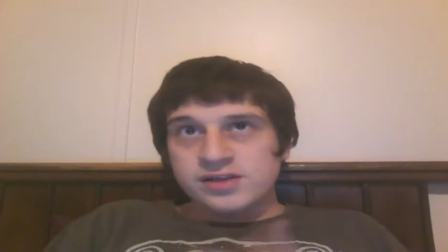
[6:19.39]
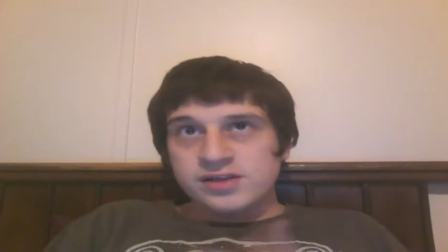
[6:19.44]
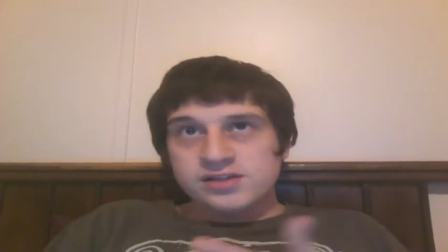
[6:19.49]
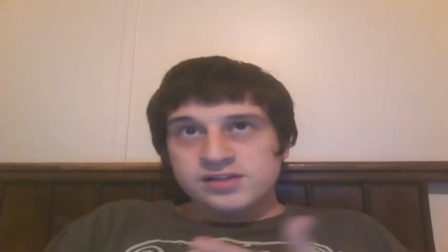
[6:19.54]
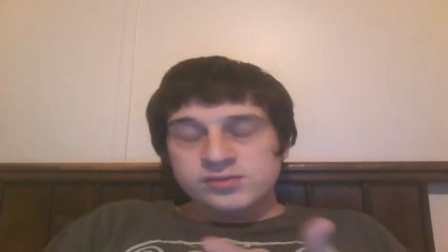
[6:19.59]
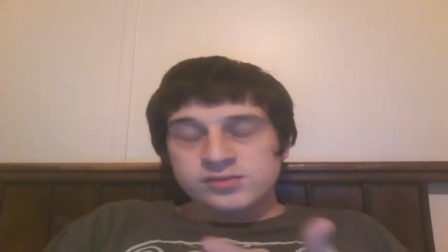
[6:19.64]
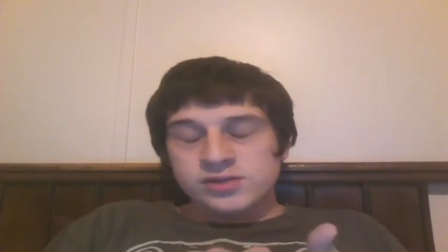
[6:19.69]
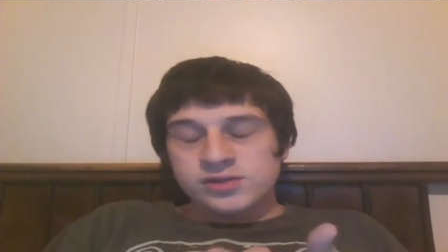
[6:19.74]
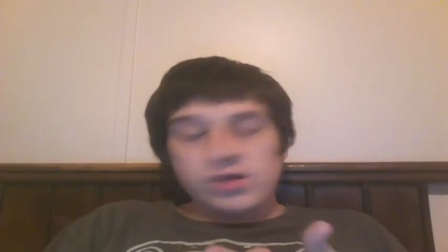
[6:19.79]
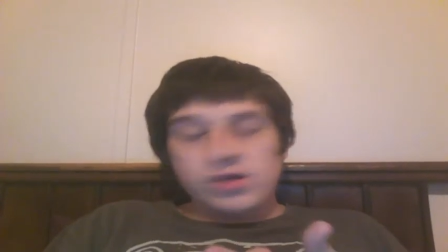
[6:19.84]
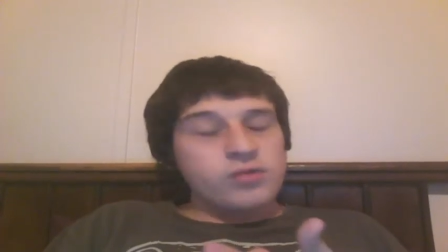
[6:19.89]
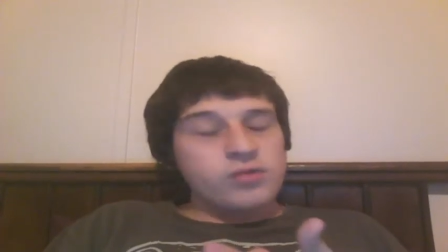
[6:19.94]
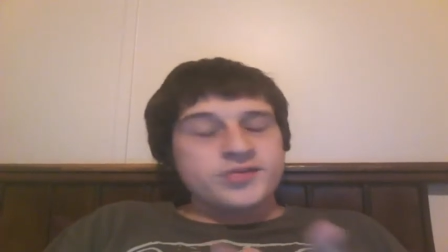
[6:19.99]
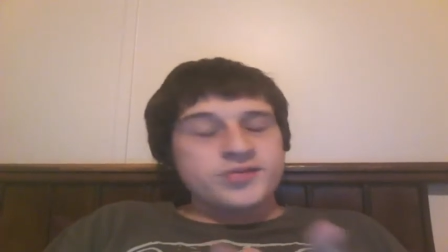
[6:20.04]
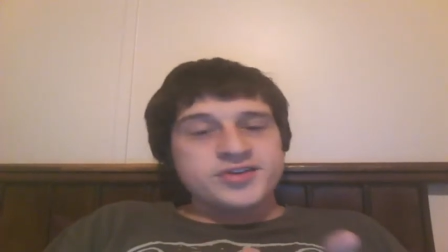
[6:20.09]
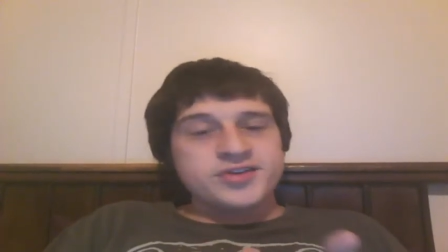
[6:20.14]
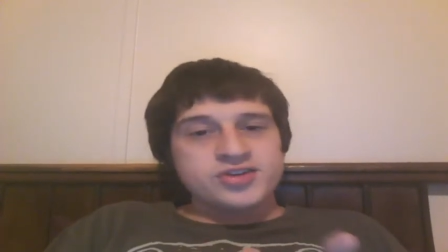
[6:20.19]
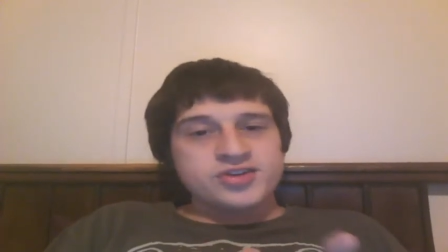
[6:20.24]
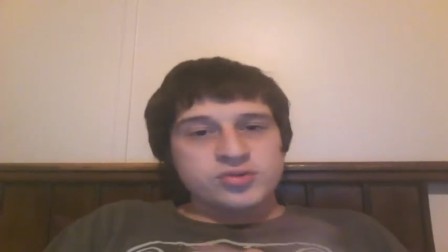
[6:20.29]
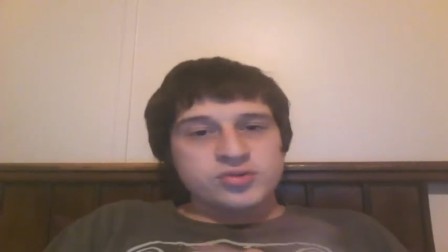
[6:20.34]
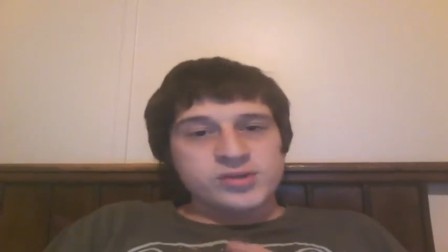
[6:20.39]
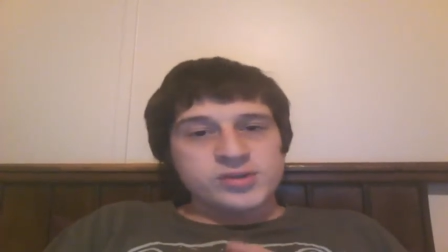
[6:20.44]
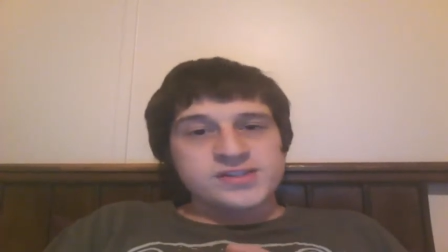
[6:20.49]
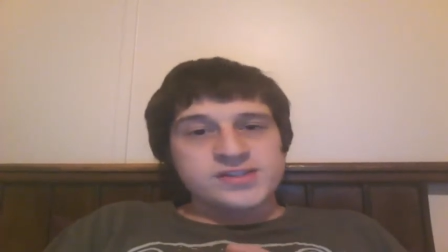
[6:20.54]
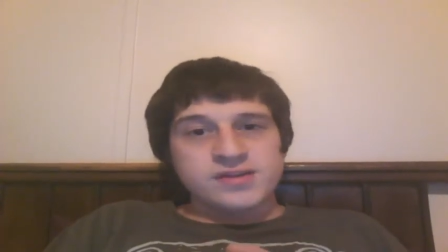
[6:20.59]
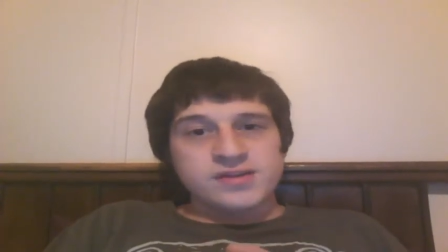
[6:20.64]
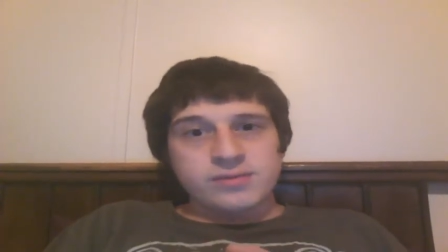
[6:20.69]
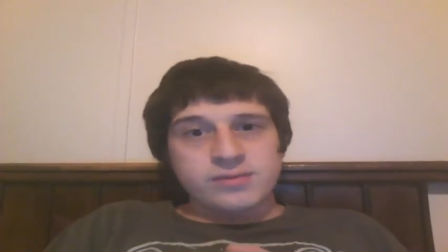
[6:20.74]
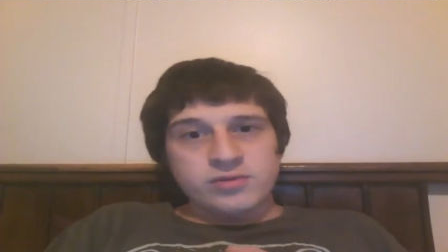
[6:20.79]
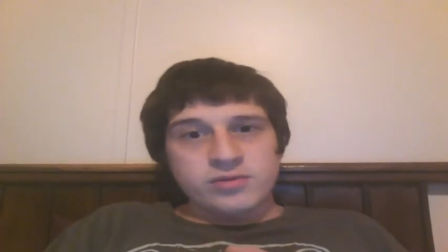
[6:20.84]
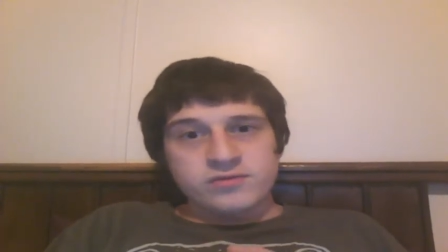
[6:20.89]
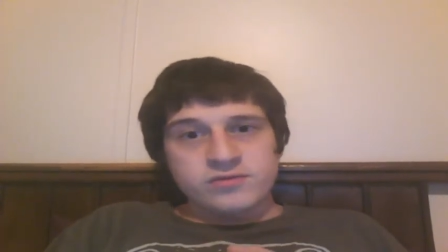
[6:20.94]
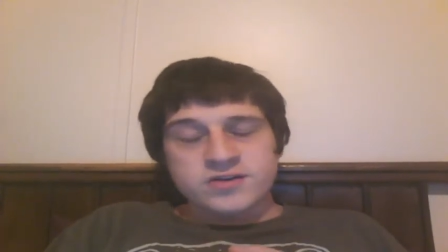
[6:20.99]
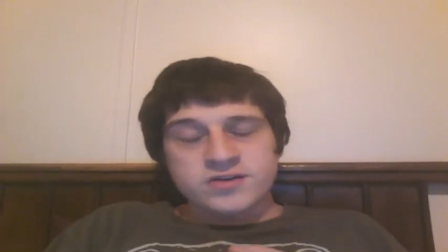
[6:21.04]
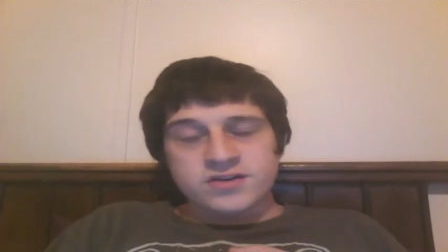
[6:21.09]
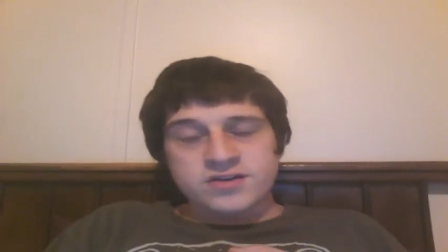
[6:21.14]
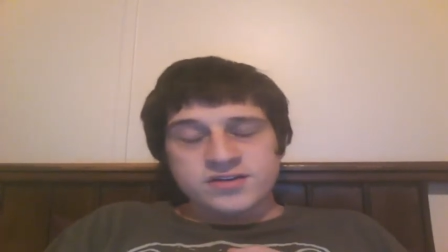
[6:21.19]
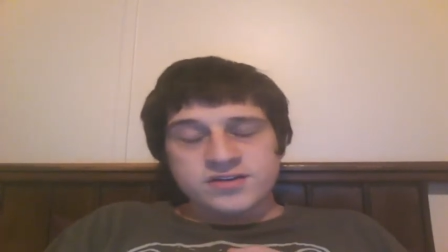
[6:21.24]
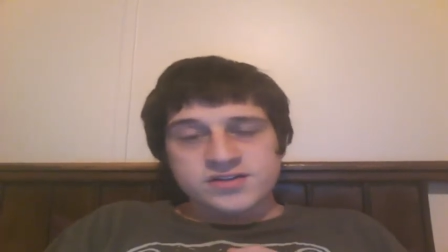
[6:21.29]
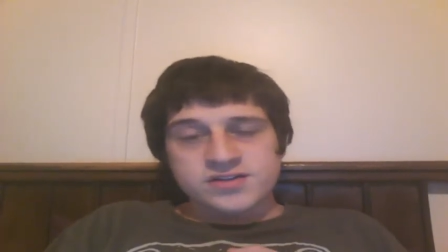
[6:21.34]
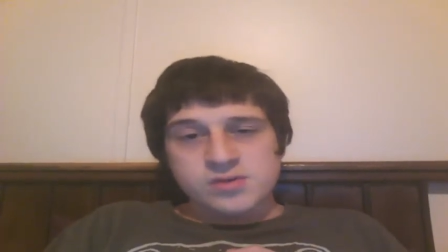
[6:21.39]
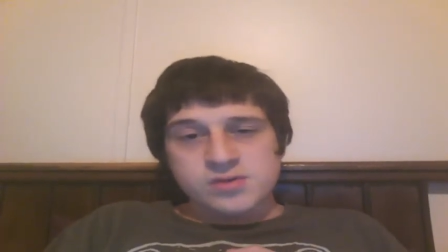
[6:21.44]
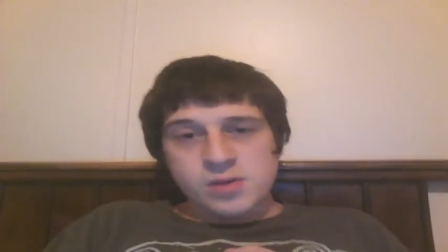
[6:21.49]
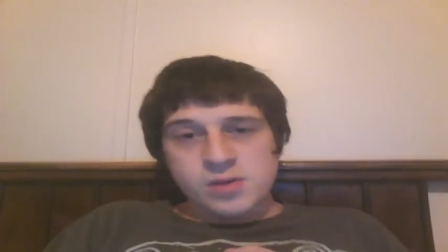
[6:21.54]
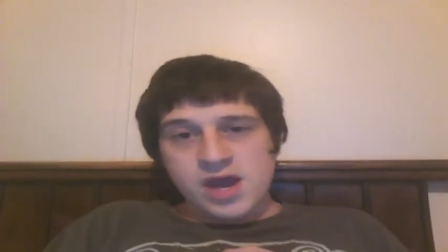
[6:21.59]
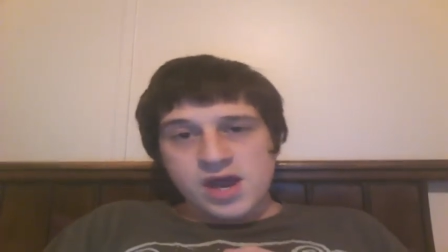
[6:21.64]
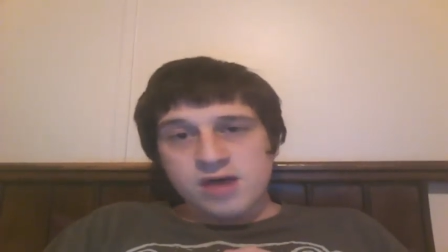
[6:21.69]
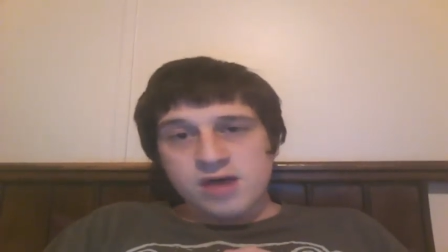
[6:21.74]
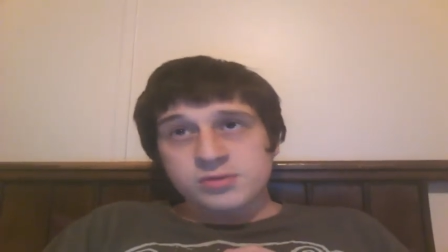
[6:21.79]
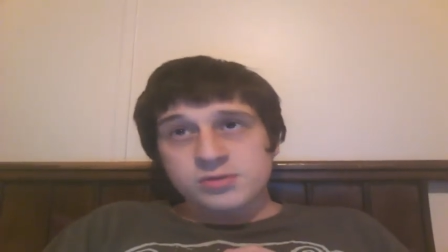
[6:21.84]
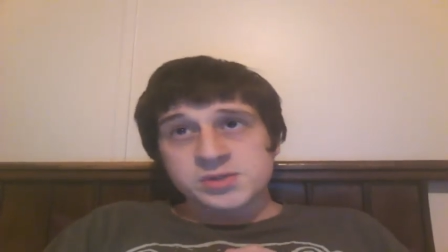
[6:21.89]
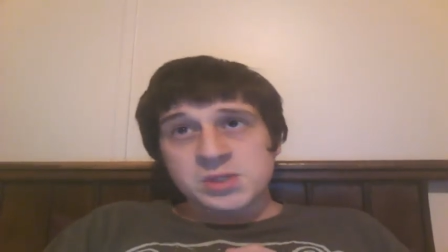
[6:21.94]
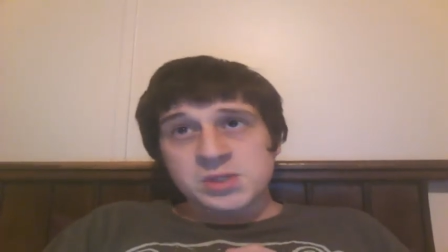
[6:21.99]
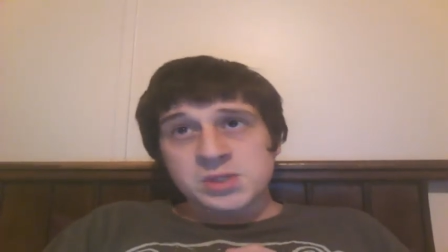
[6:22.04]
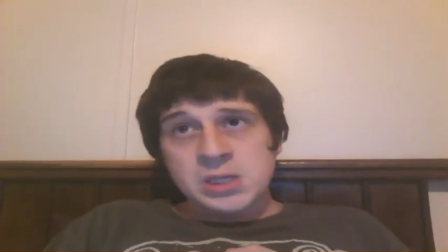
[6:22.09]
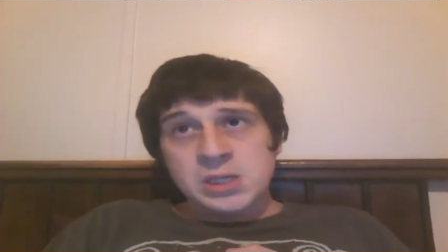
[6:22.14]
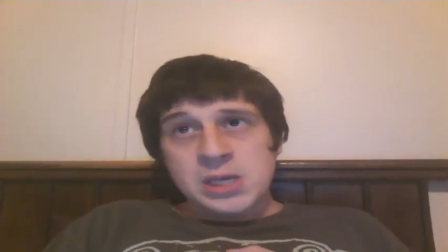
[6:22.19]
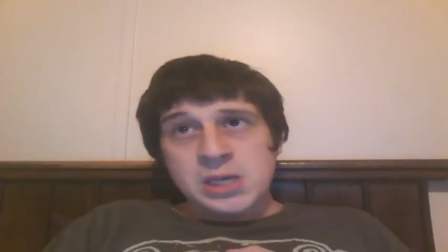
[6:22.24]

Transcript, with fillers: because we only just recently moved into this new house.